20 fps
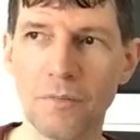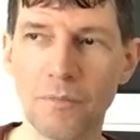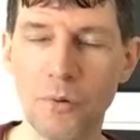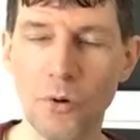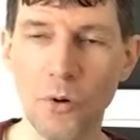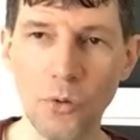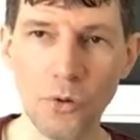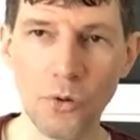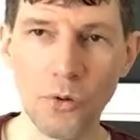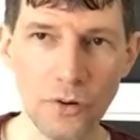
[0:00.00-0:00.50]

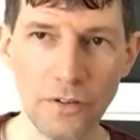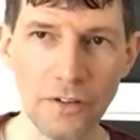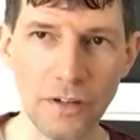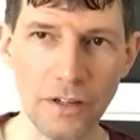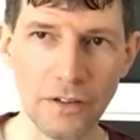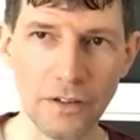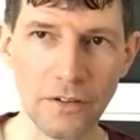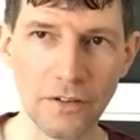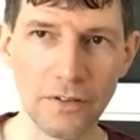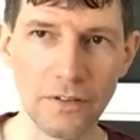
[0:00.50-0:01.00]
broker
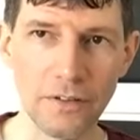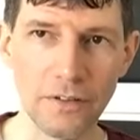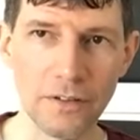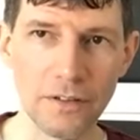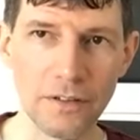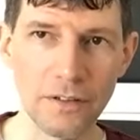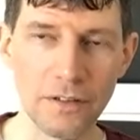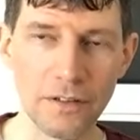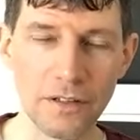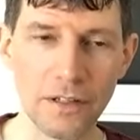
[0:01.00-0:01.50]

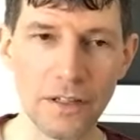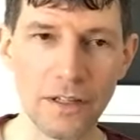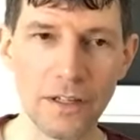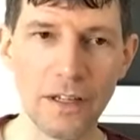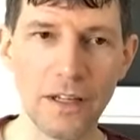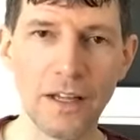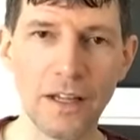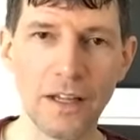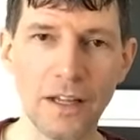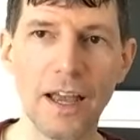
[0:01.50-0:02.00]
deals,
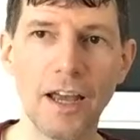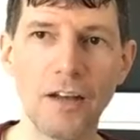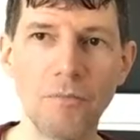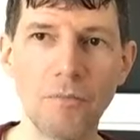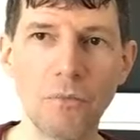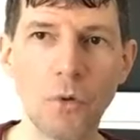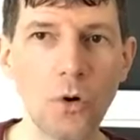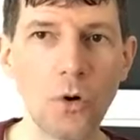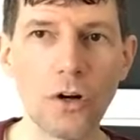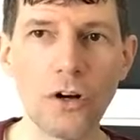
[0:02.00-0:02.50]
and
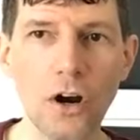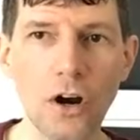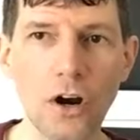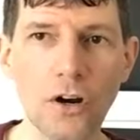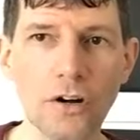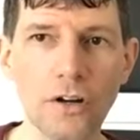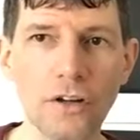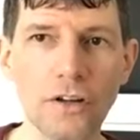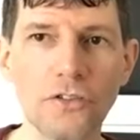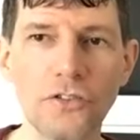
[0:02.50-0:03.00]
more
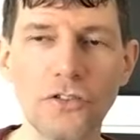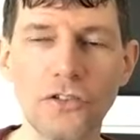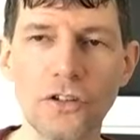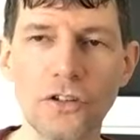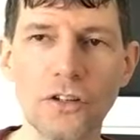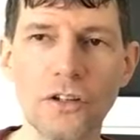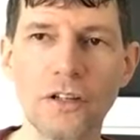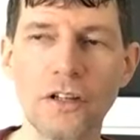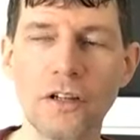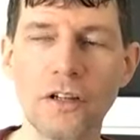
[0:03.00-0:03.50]

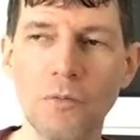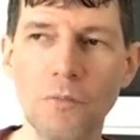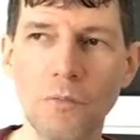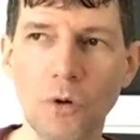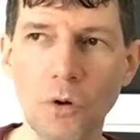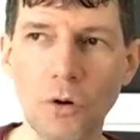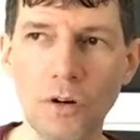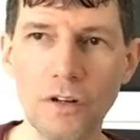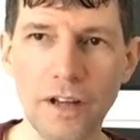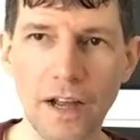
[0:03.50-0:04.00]
carnage,
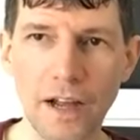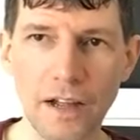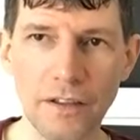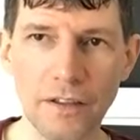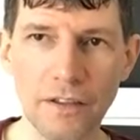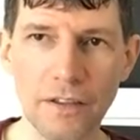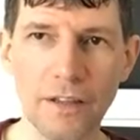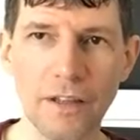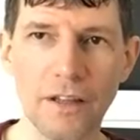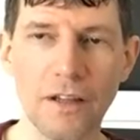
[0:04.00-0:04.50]
more
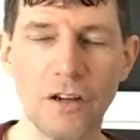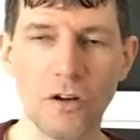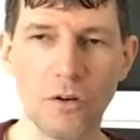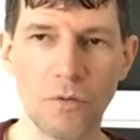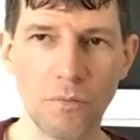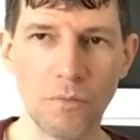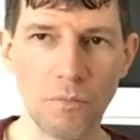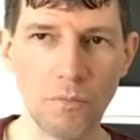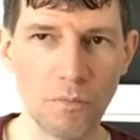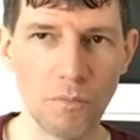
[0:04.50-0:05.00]
death,
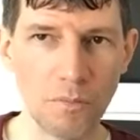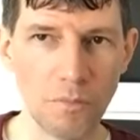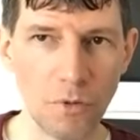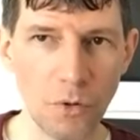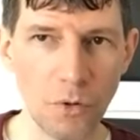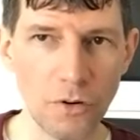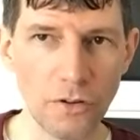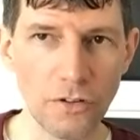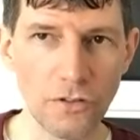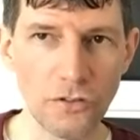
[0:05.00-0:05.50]

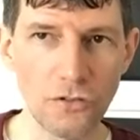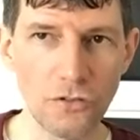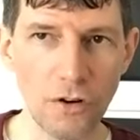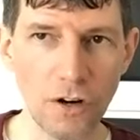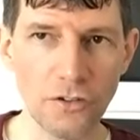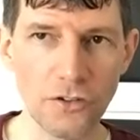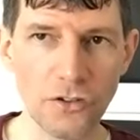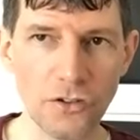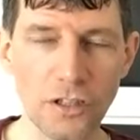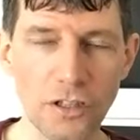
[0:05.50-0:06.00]
more
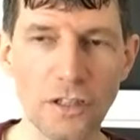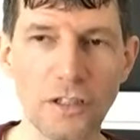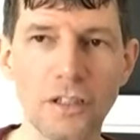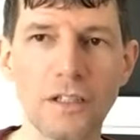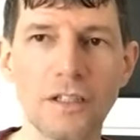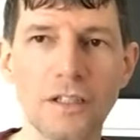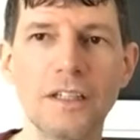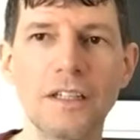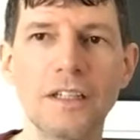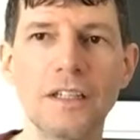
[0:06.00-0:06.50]
destruction
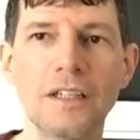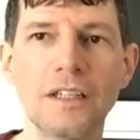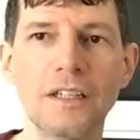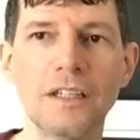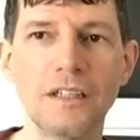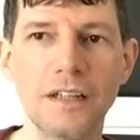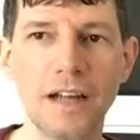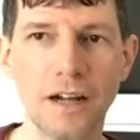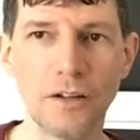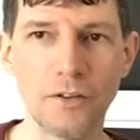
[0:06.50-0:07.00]

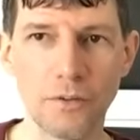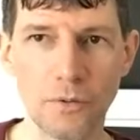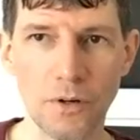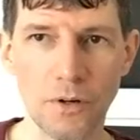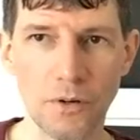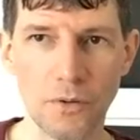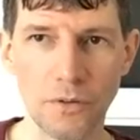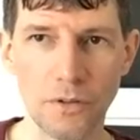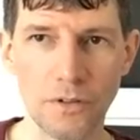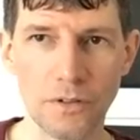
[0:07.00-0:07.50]
down the
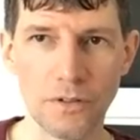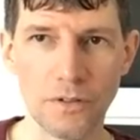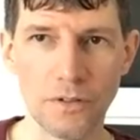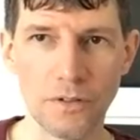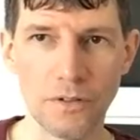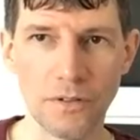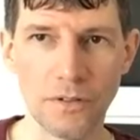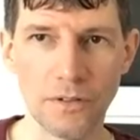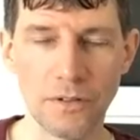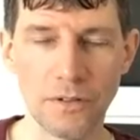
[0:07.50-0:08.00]
road.
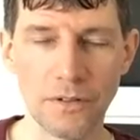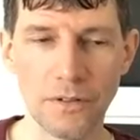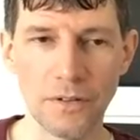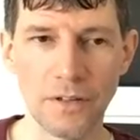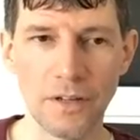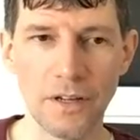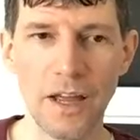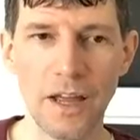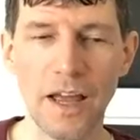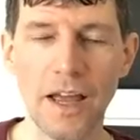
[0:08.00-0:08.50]

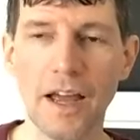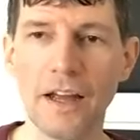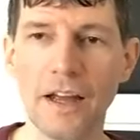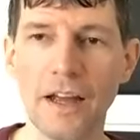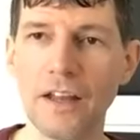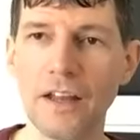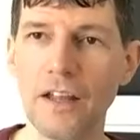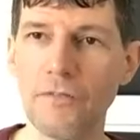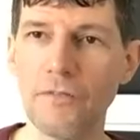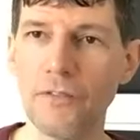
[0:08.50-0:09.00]

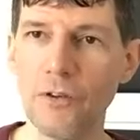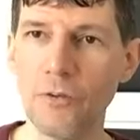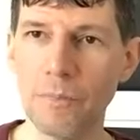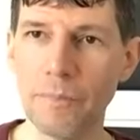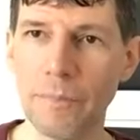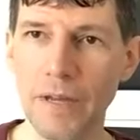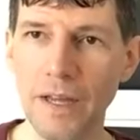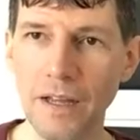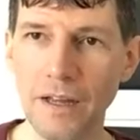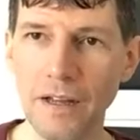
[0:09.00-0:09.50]
And if you
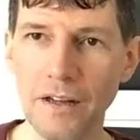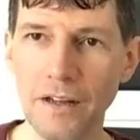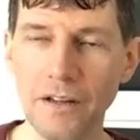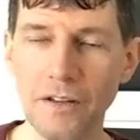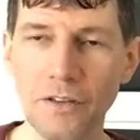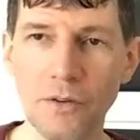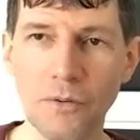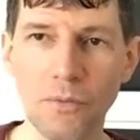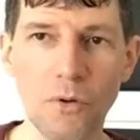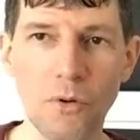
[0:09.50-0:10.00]
pick
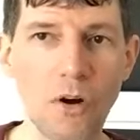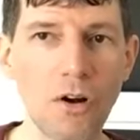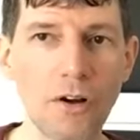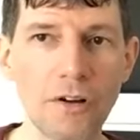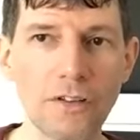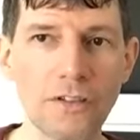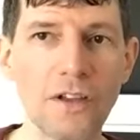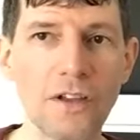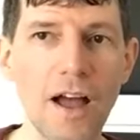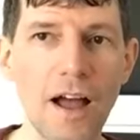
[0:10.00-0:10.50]
the
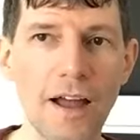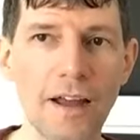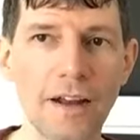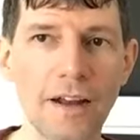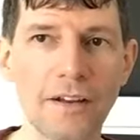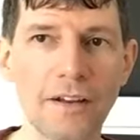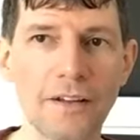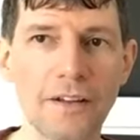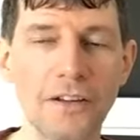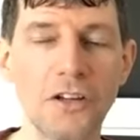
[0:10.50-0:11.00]
wrong
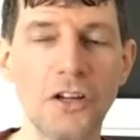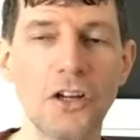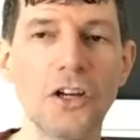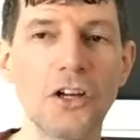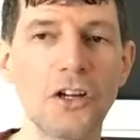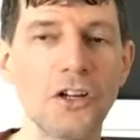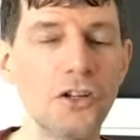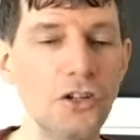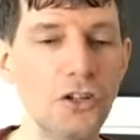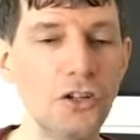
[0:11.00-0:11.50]
side,
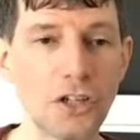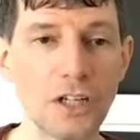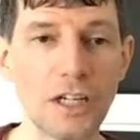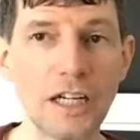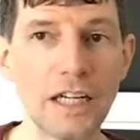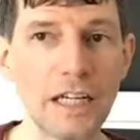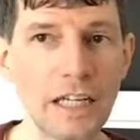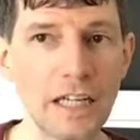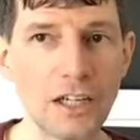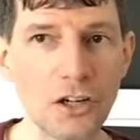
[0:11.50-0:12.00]
you're
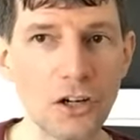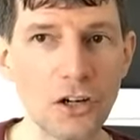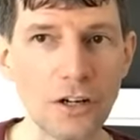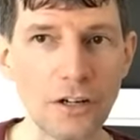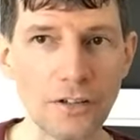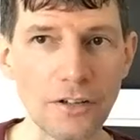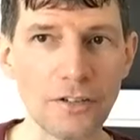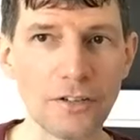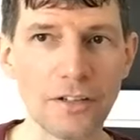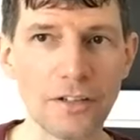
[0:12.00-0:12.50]
going to get
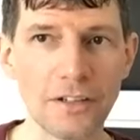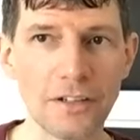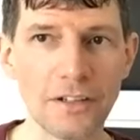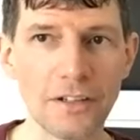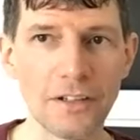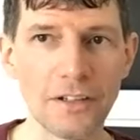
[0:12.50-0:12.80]
cursed.